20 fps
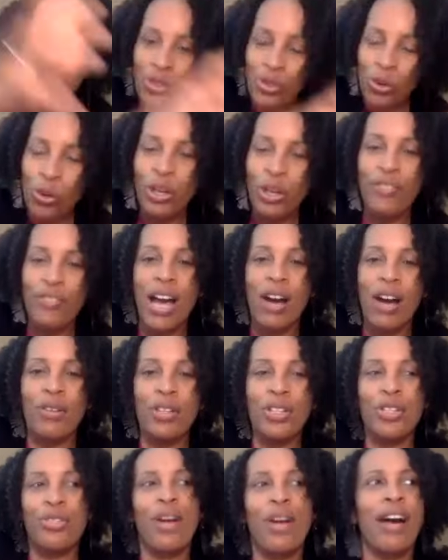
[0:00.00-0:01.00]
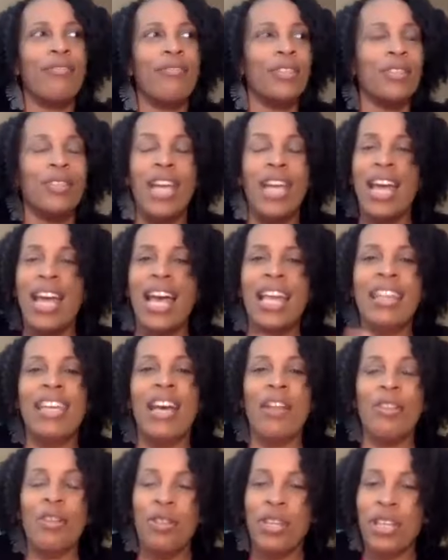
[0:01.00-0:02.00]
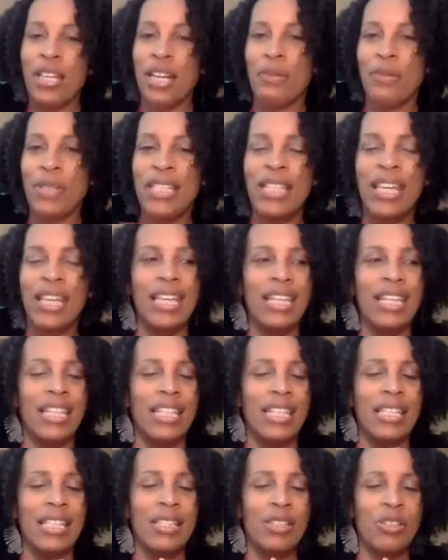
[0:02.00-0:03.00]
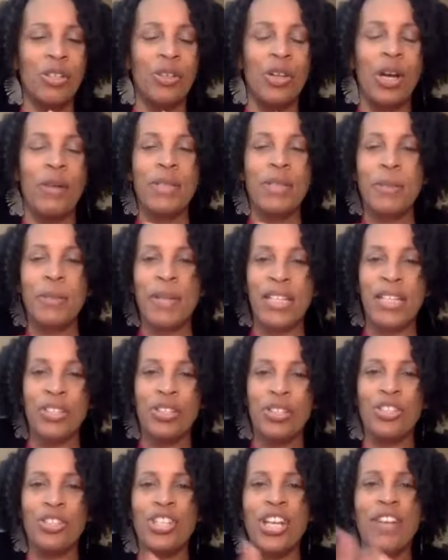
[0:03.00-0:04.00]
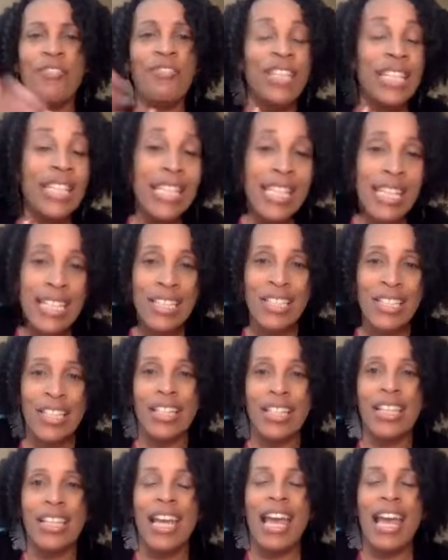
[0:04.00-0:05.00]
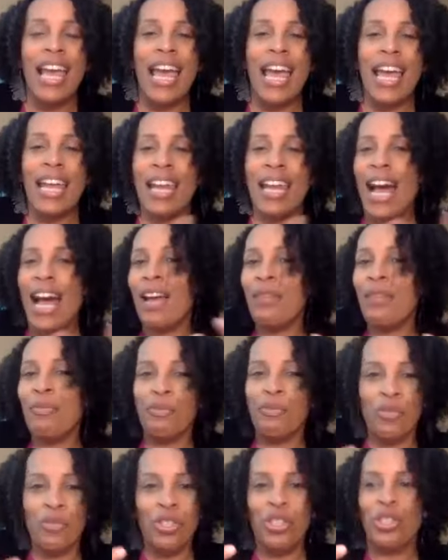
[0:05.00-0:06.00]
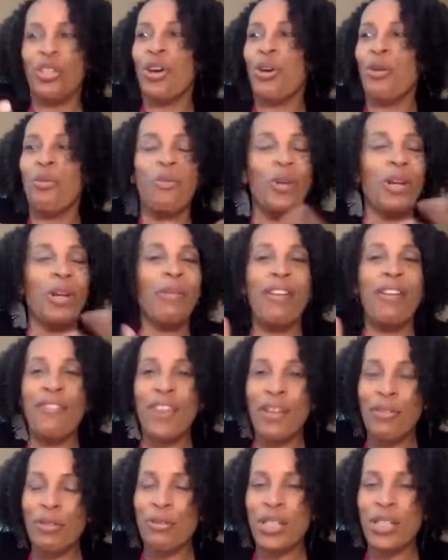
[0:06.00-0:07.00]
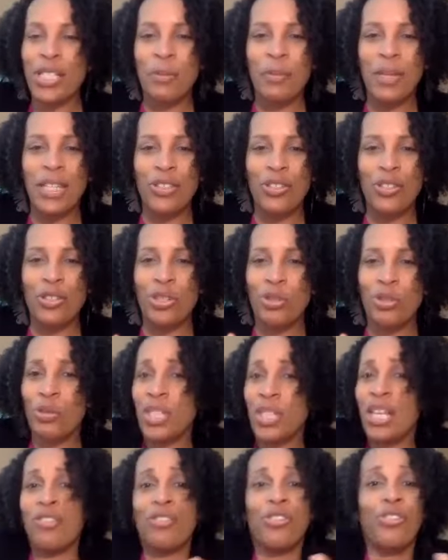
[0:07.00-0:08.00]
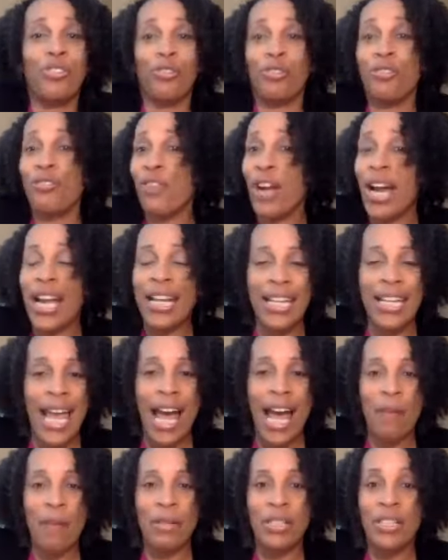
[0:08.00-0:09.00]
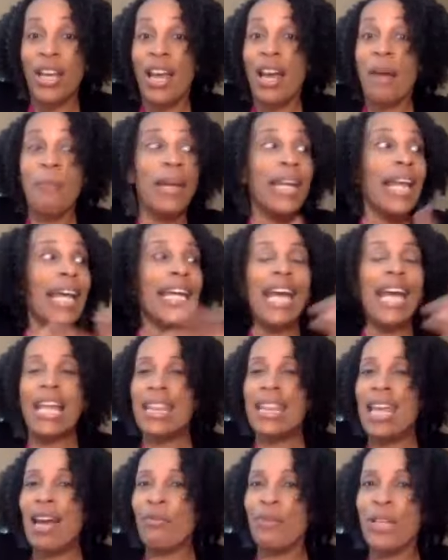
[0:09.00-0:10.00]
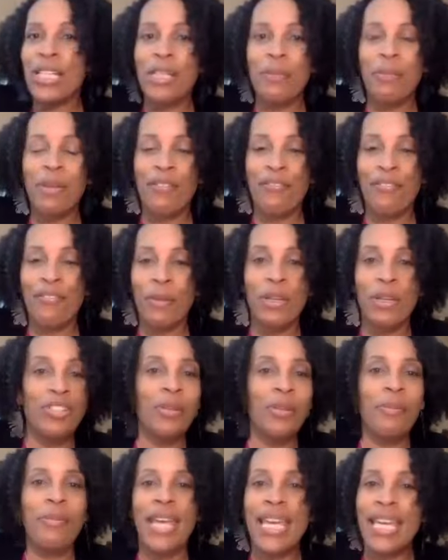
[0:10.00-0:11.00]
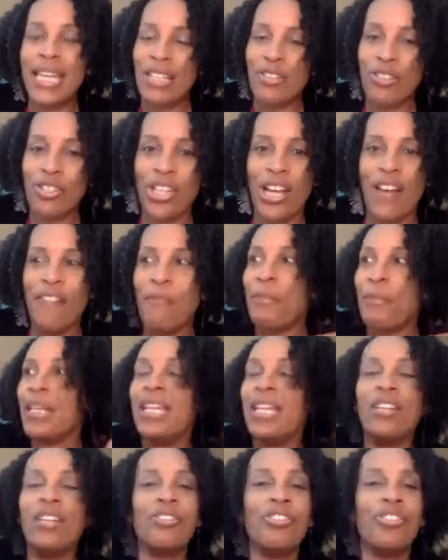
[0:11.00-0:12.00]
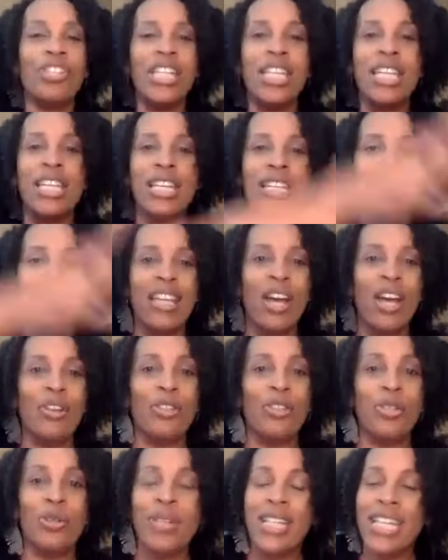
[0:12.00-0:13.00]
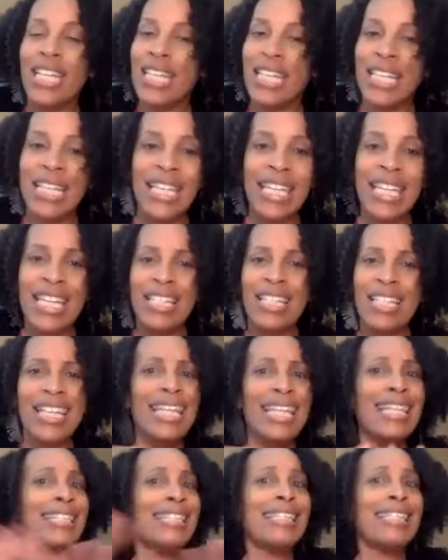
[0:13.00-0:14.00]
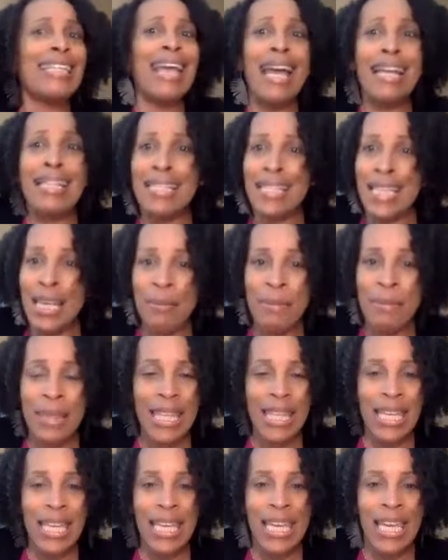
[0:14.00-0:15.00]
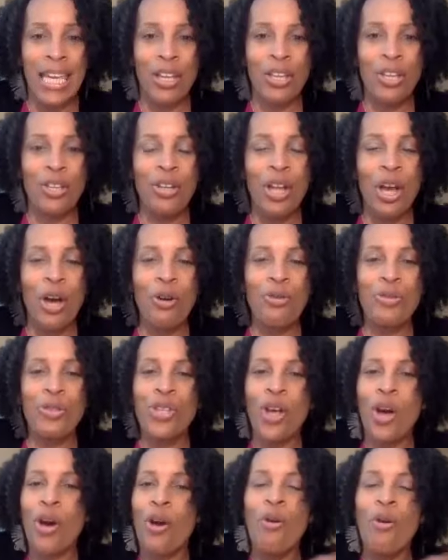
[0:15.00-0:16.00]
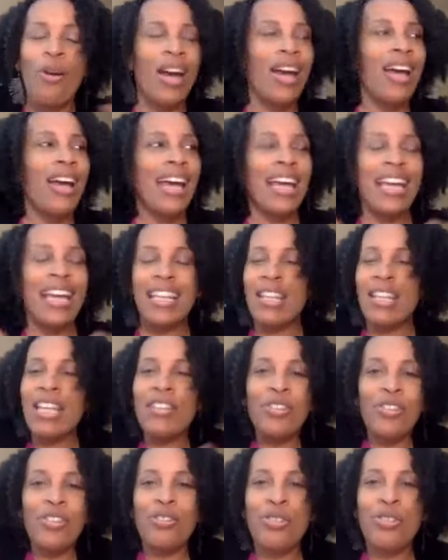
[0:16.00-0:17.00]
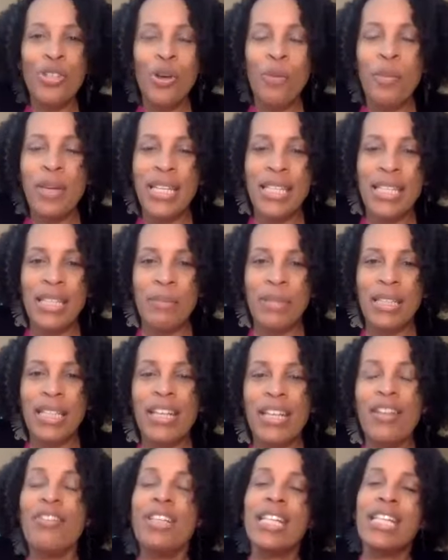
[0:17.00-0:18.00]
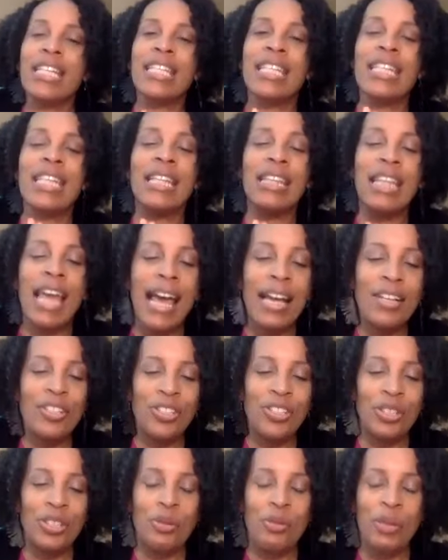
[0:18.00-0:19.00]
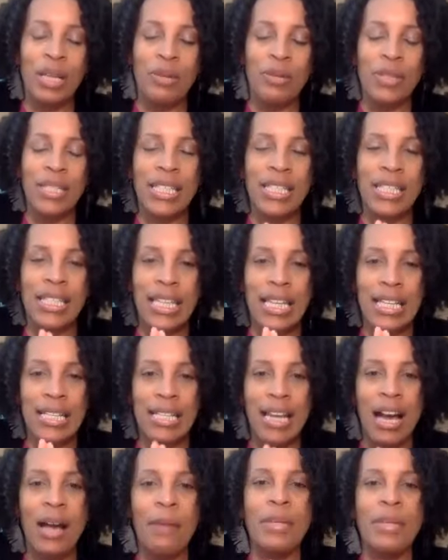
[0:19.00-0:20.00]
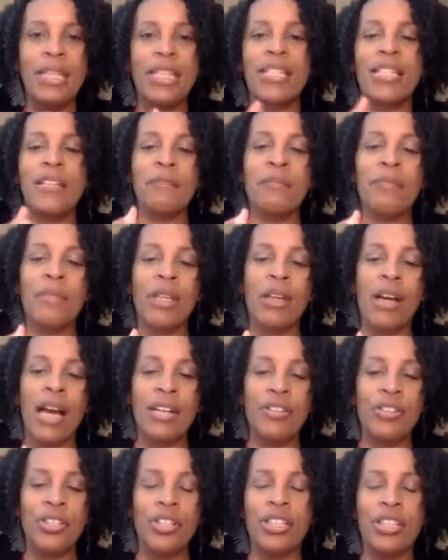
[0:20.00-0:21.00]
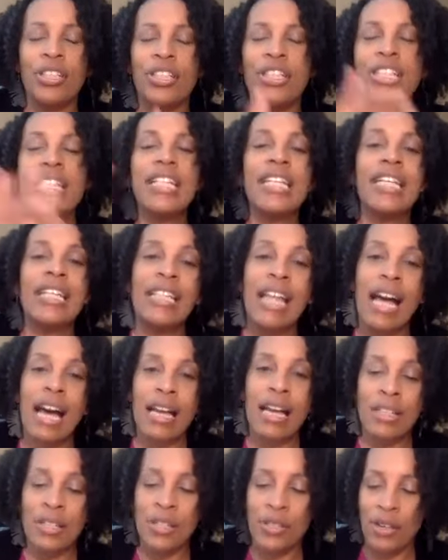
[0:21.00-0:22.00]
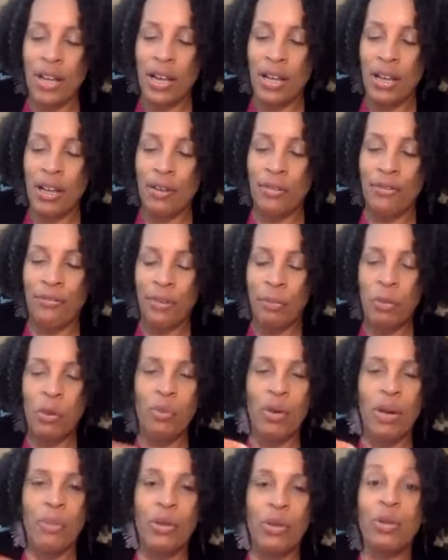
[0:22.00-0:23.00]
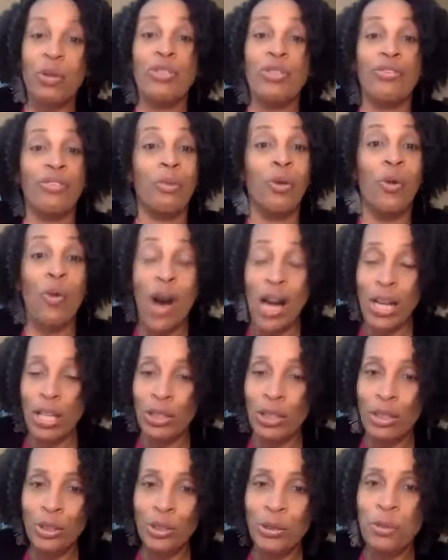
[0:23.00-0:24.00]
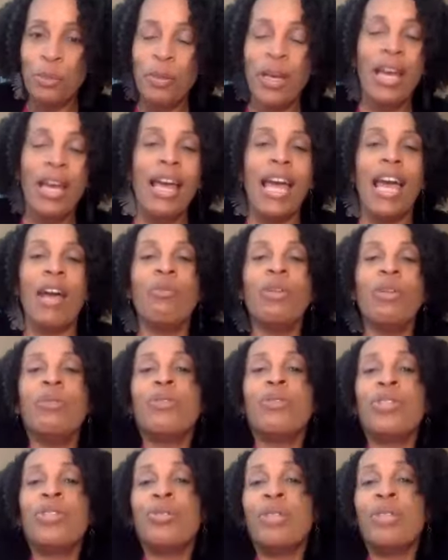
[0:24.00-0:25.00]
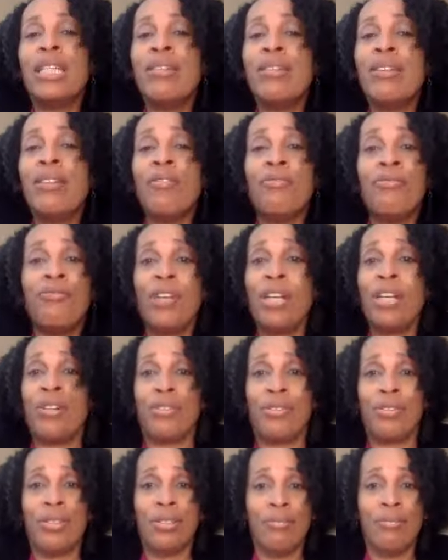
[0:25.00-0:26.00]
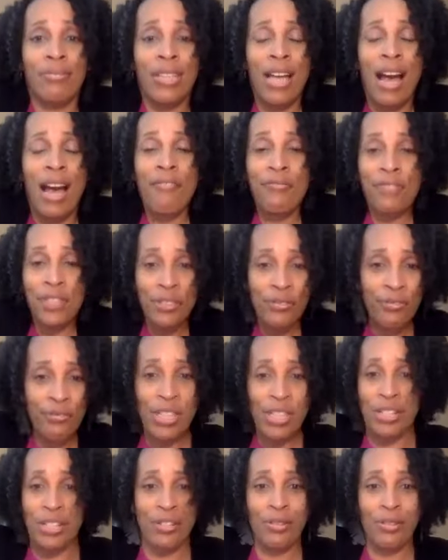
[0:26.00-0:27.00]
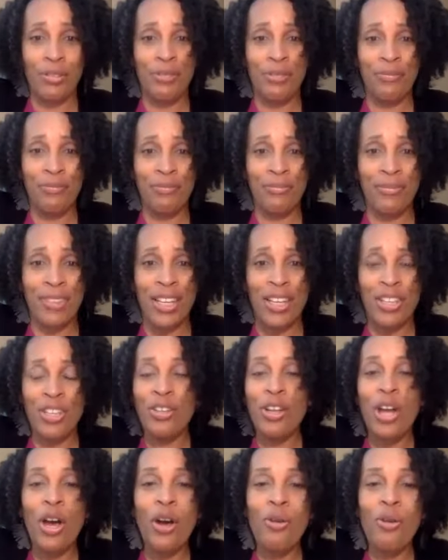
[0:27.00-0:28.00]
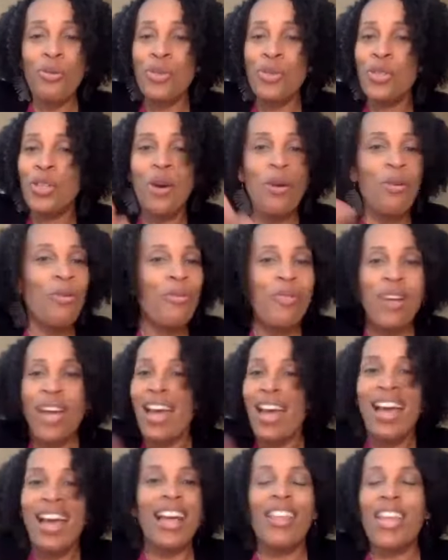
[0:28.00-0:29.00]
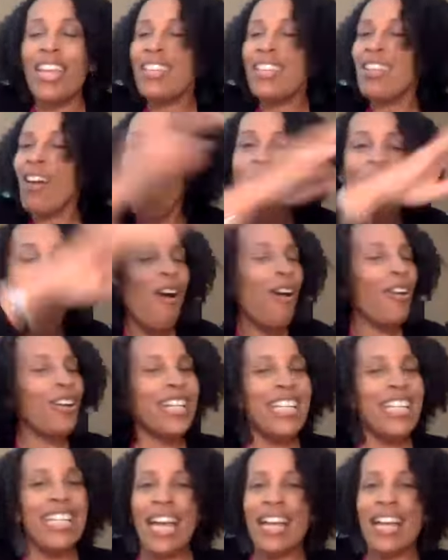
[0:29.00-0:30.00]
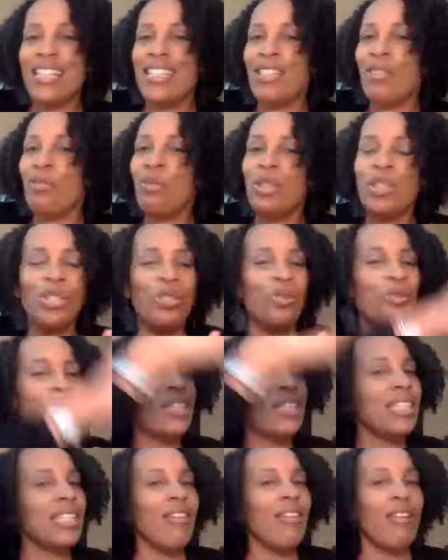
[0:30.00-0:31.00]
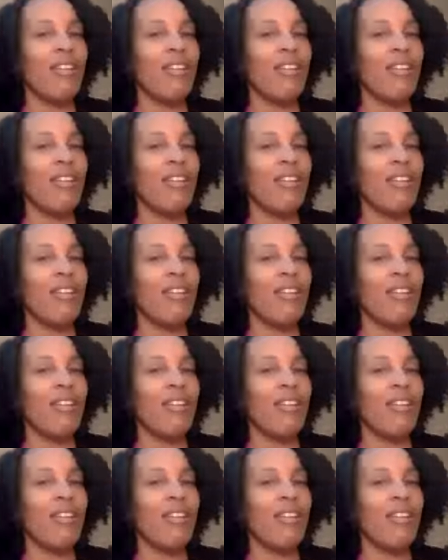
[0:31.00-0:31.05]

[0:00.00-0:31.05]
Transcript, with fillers: story of how it traveled the other thing i was saying is you know i was speaking to a chef in kenya and I, you know, one of my favorite recipes to do is a stir fried cabbage, but I got that recipe from a Jamaican chef, but here she is doing it in Kenya, exact same thing, you know? So it, it, there's so many similarities. And then last year when I was in St. Thomas, I took a cooking class uh, from a woman who's from Guadeloupe and we were doing fritters, codfish fritters, yeah. you know? So it's all connected once you see